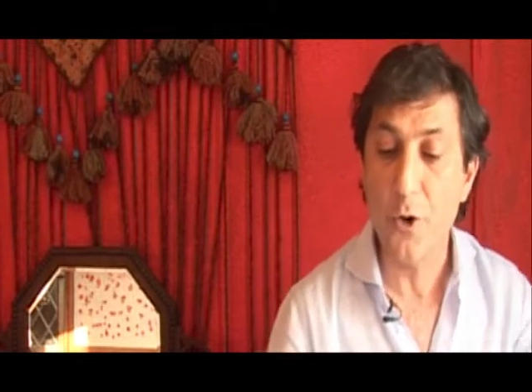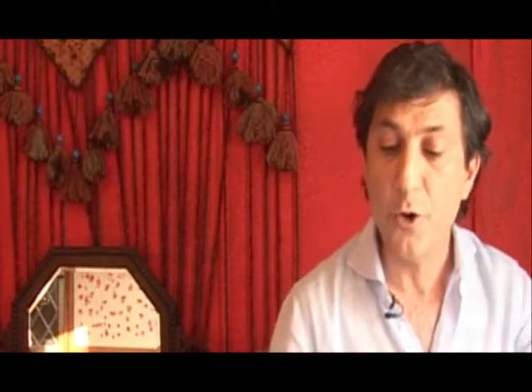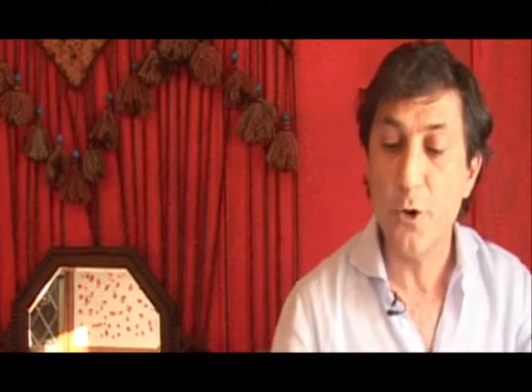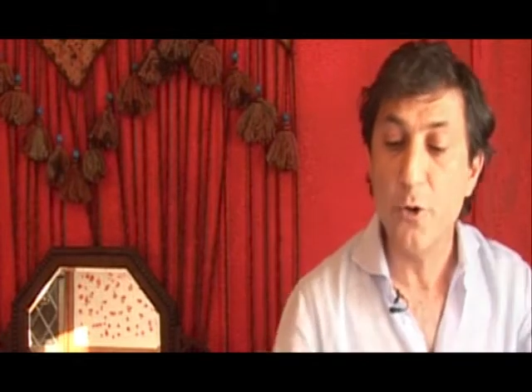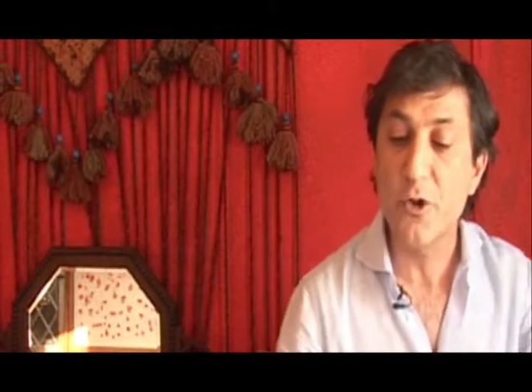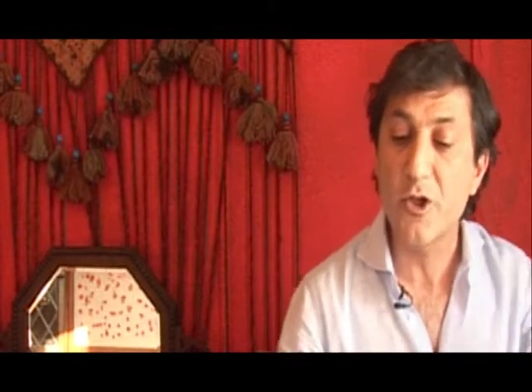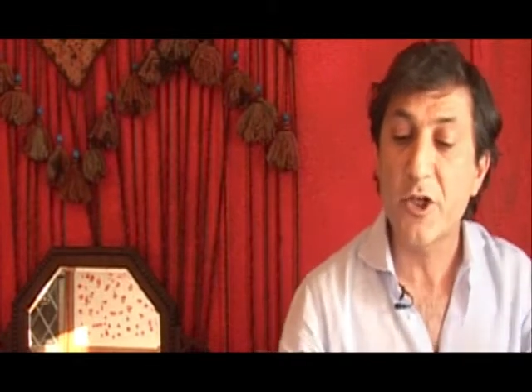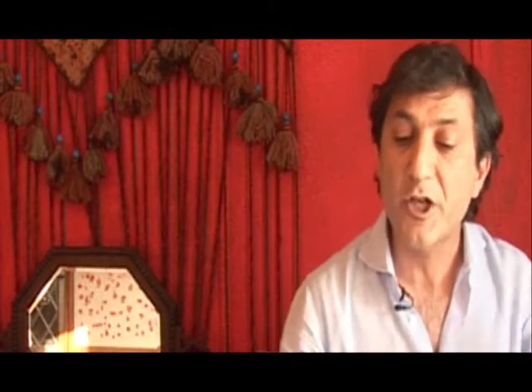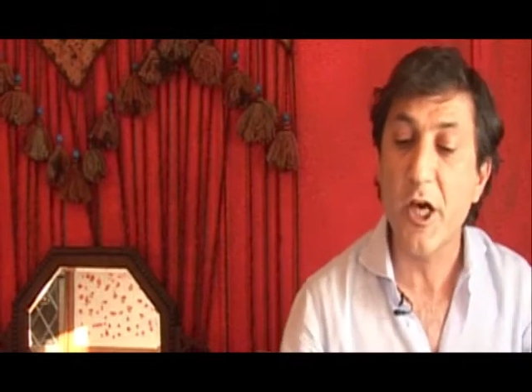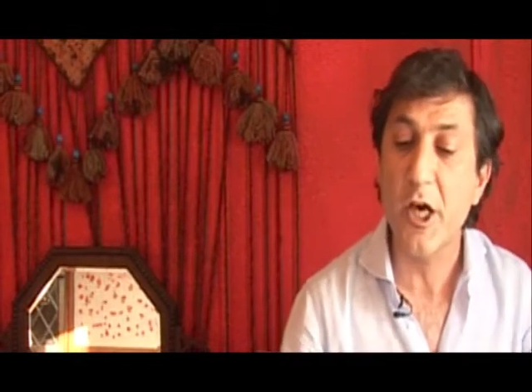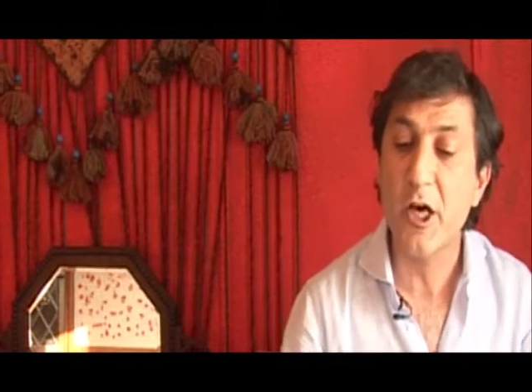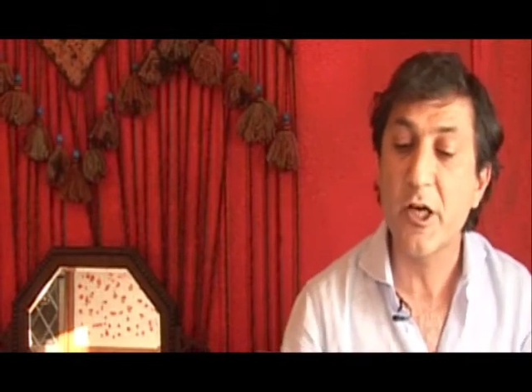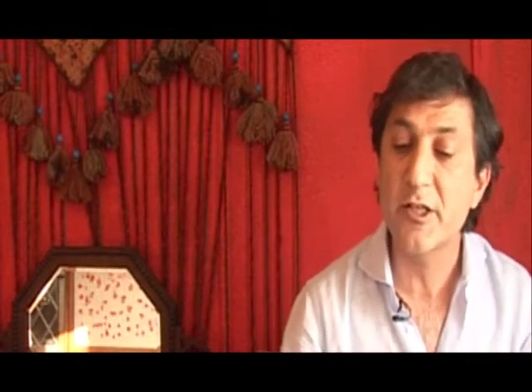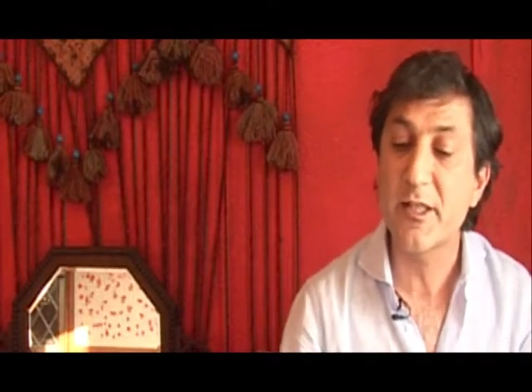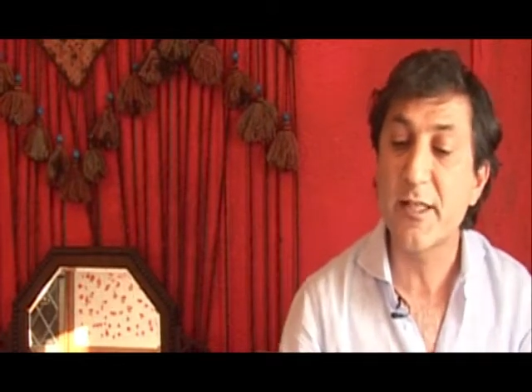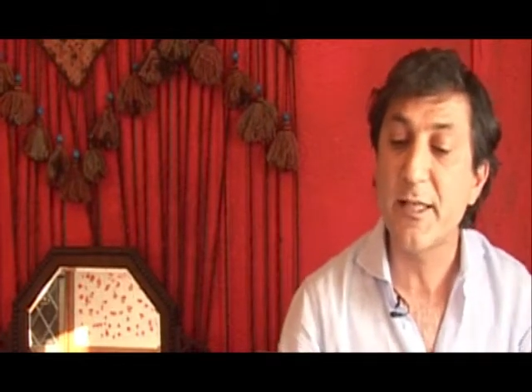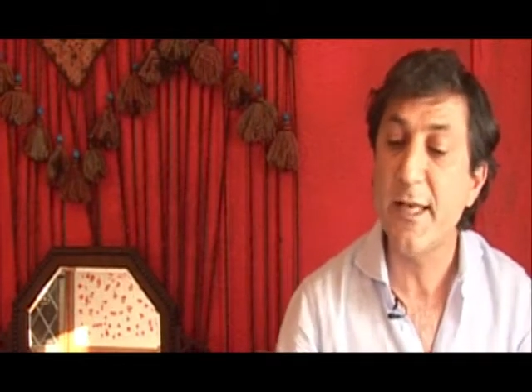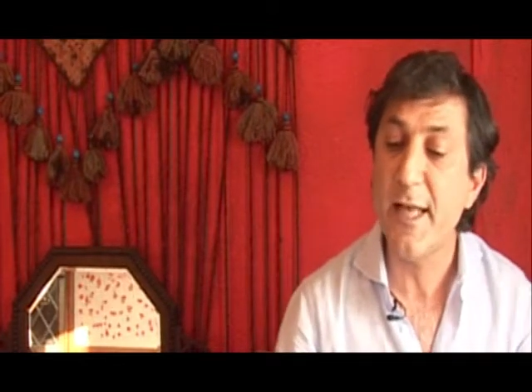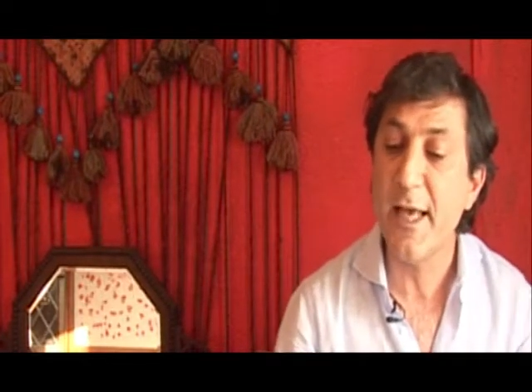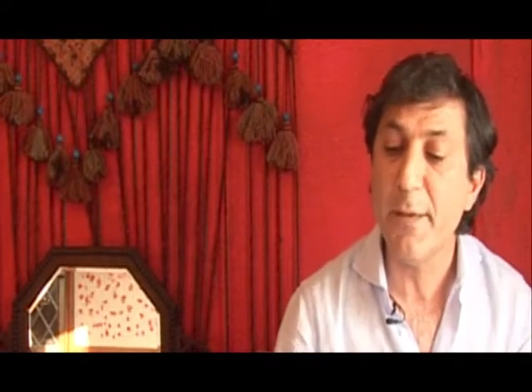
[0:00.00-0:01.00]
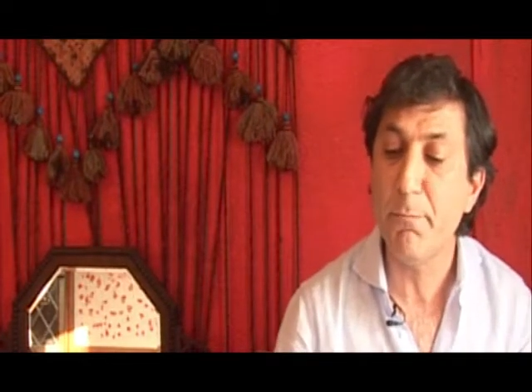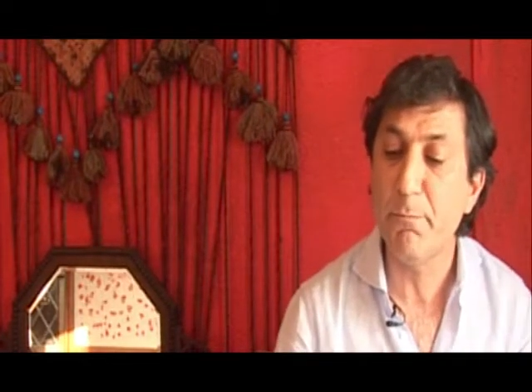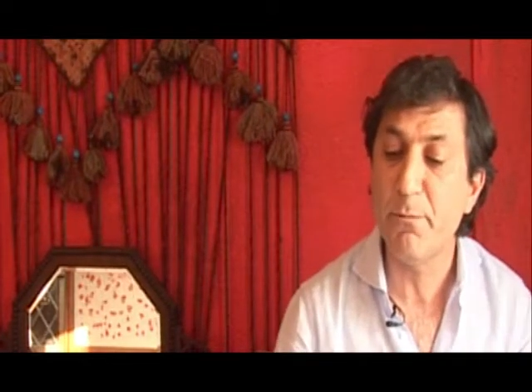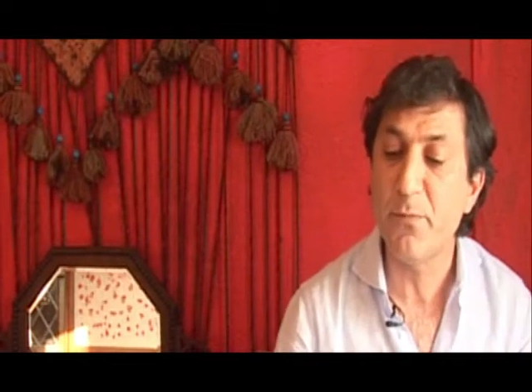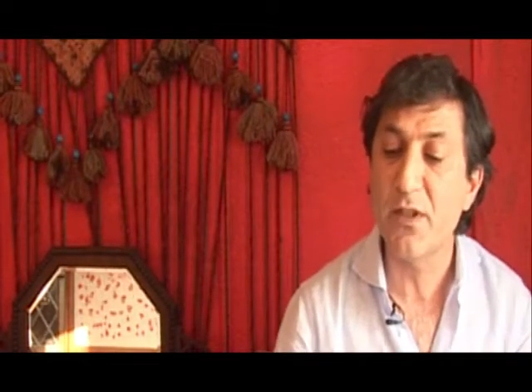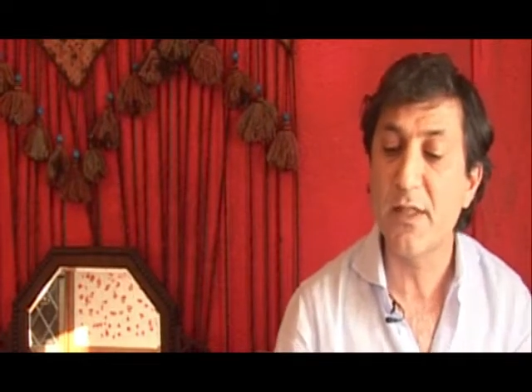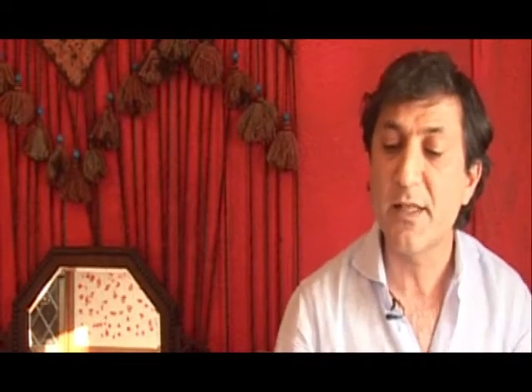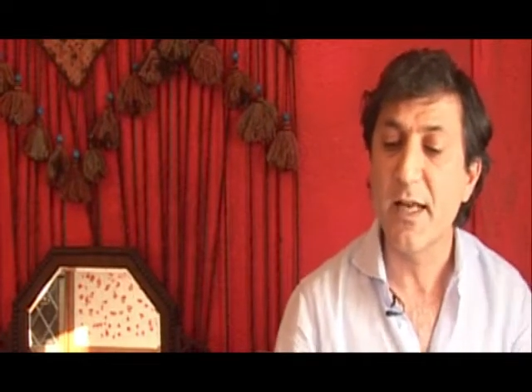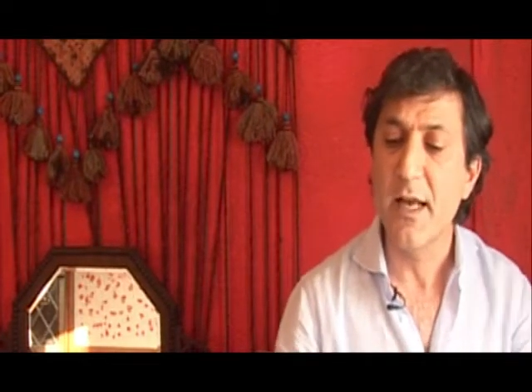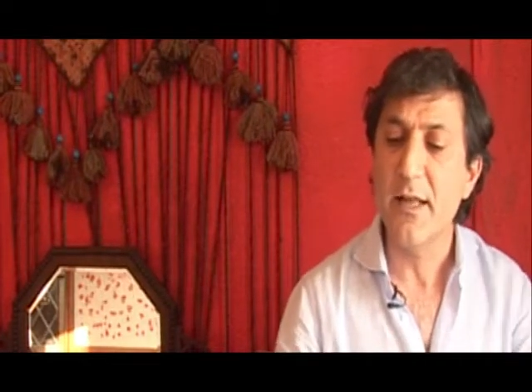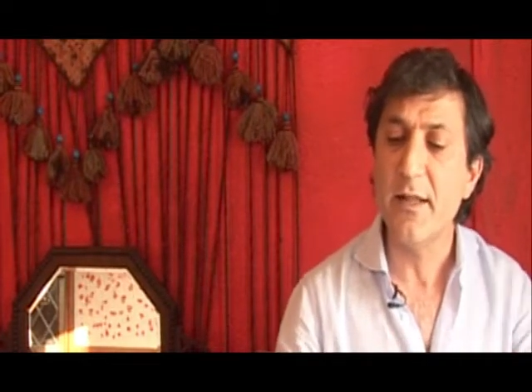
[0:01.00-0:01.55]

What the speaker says: whose girls' lips